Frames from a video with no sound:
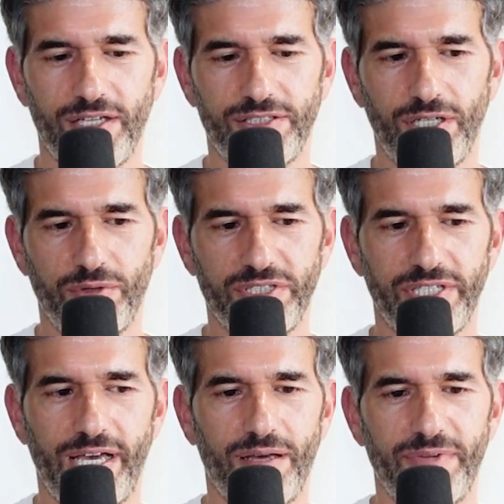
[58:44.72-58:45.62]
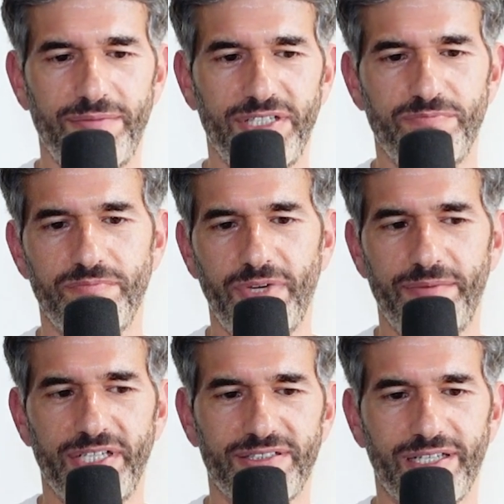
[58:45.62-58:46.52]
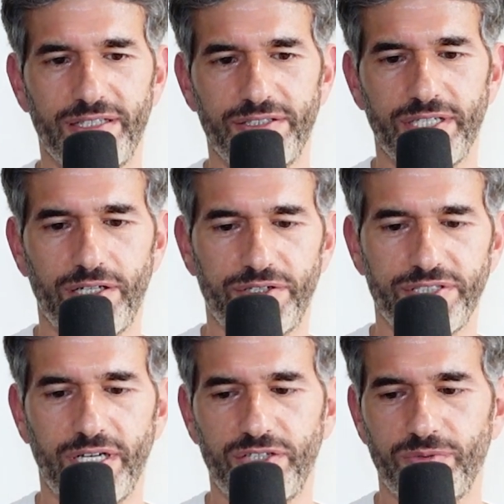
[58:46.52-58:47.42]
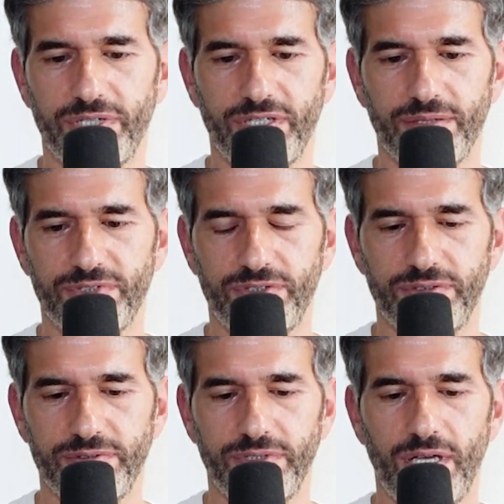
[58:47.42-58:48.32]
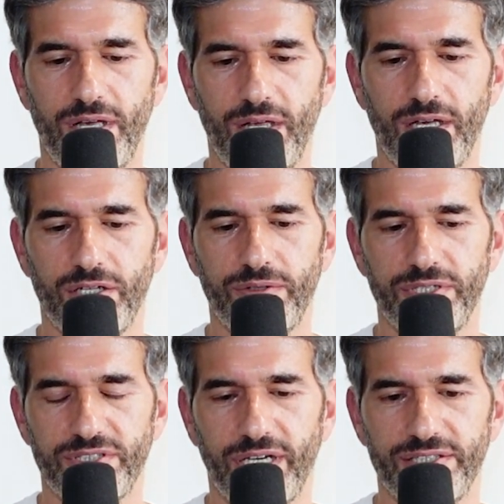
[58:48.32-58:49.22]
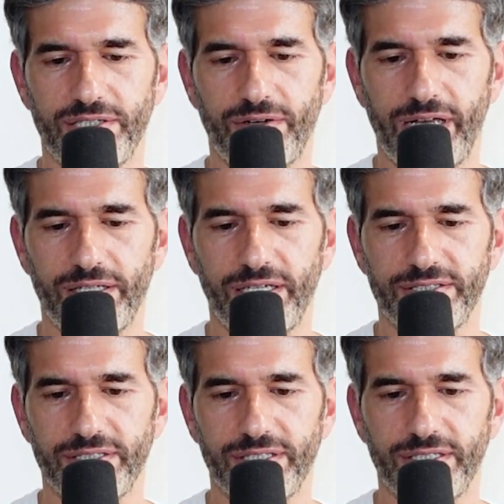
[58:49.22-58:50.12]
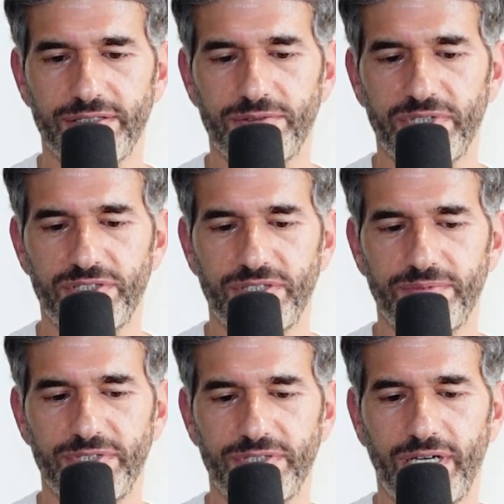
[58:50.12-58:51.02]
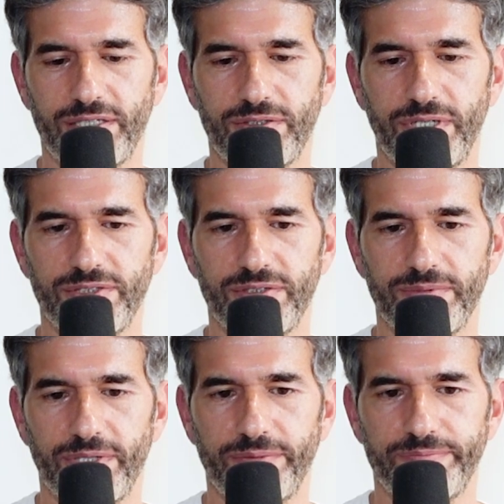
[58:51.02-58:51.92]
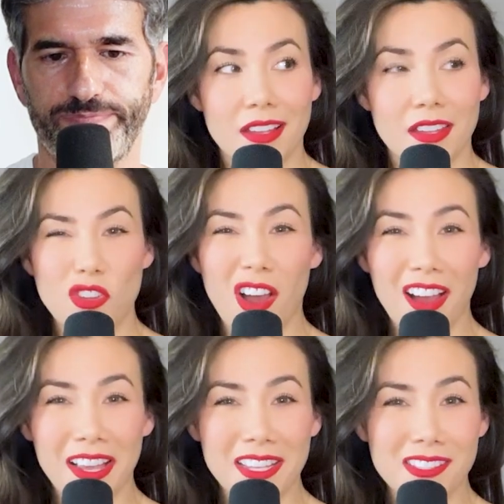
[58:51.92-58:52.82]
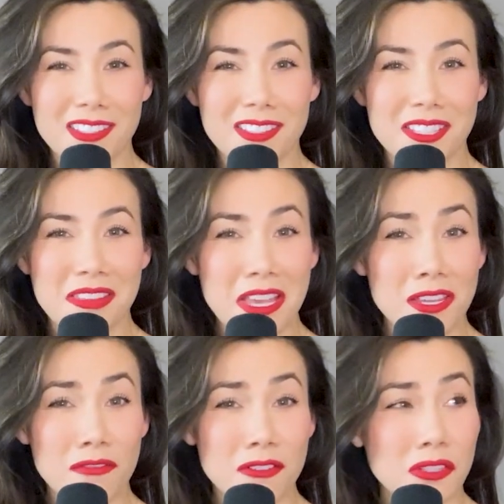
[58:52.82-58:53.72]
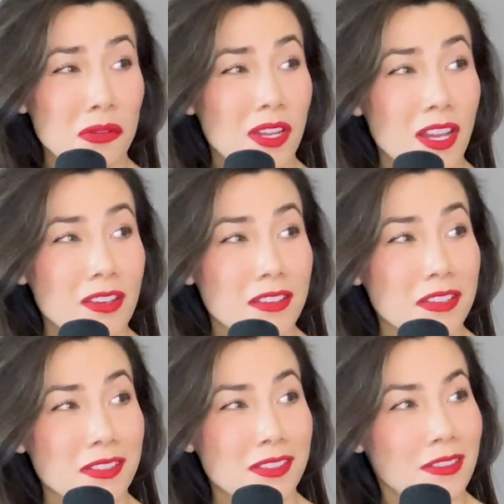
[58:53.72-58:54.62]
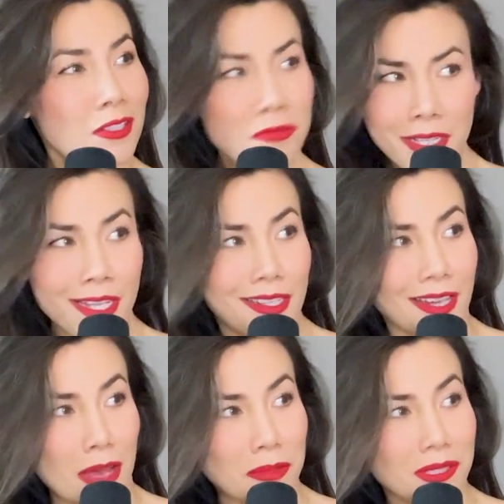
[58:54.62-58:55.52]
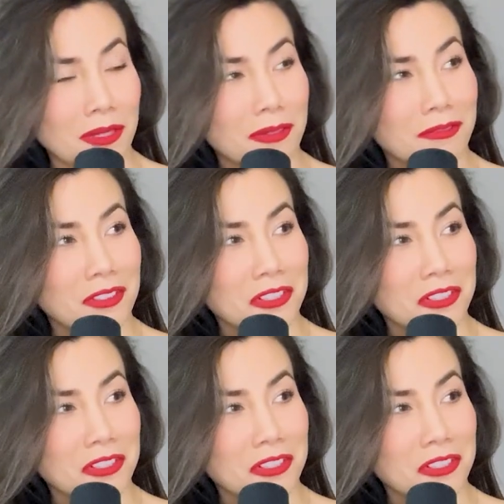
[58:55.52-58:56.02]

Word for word: tone it down. Maybe, maybe a slightly gentler touch when it comes to criticizing or analyzing things in the relationship he's not crazy about. You guys, thank you for tuning in to this unique episode of Dear